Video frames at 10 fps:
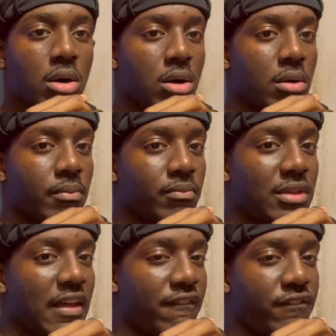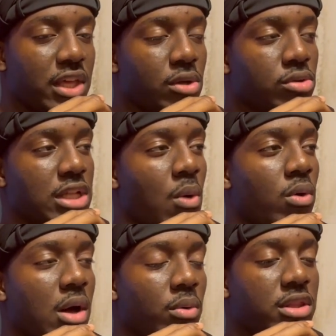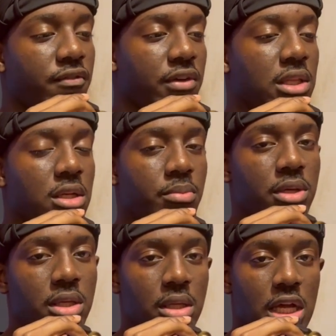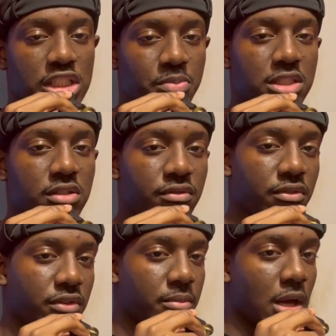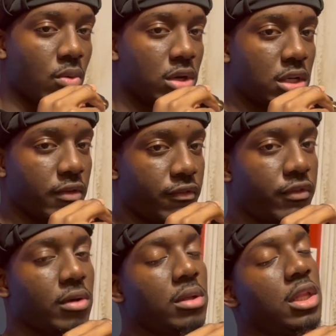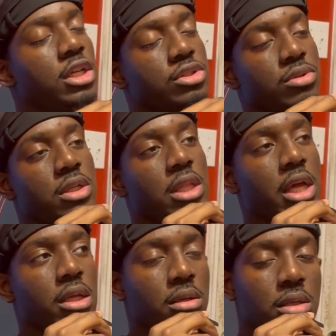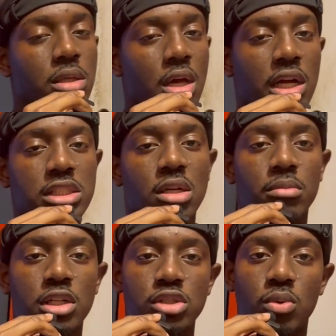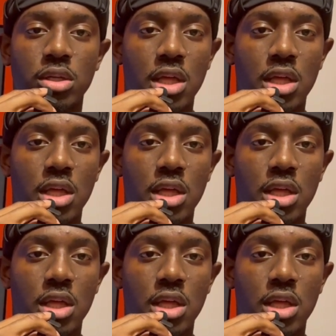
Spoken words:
It feels, I want the feeling to be expensive, you feel me? I want it to feel luxury, like y'all get y'all money's worth.